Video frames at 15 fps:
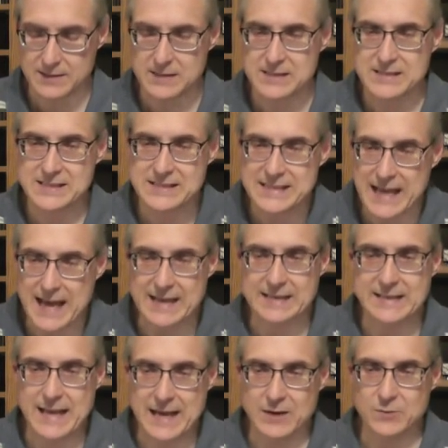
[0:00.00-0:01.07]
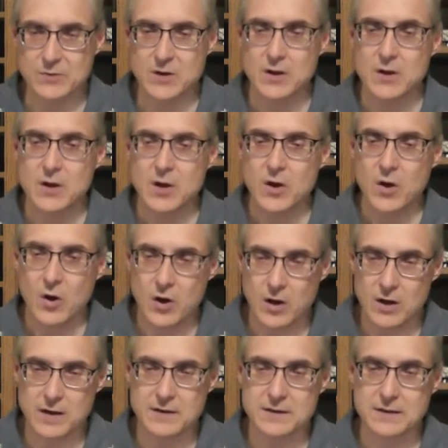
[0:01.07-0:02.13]
sat down
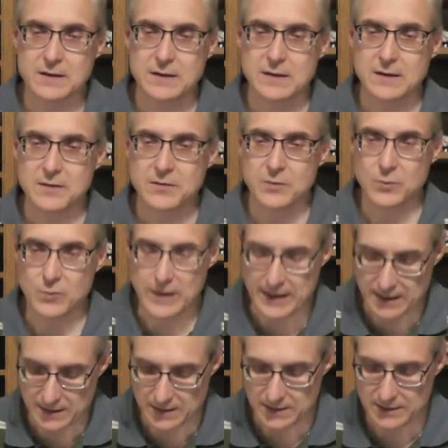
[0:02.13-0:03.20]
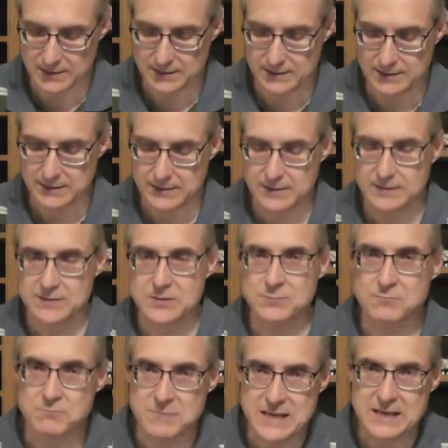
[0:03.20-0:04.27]
on the well to
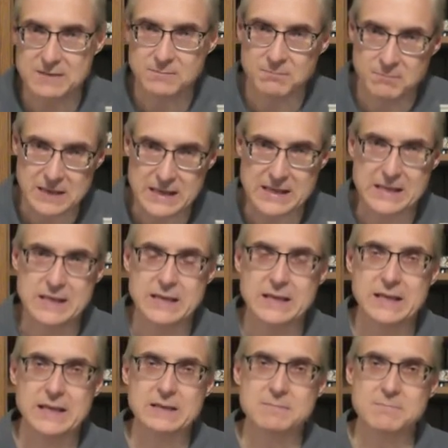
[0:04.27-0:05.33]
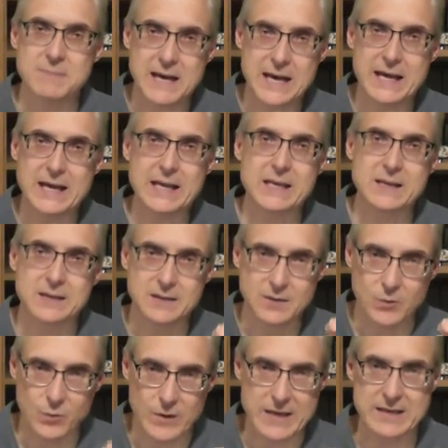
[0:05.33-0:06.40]
meet me in my
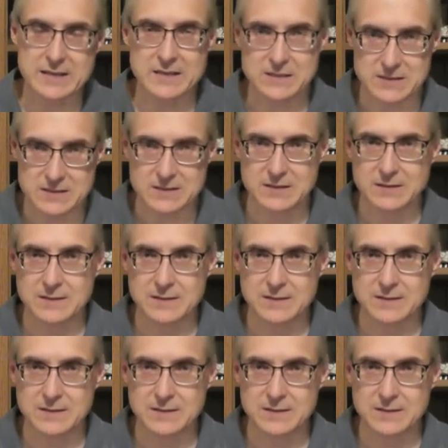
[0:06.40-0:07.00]
weakness.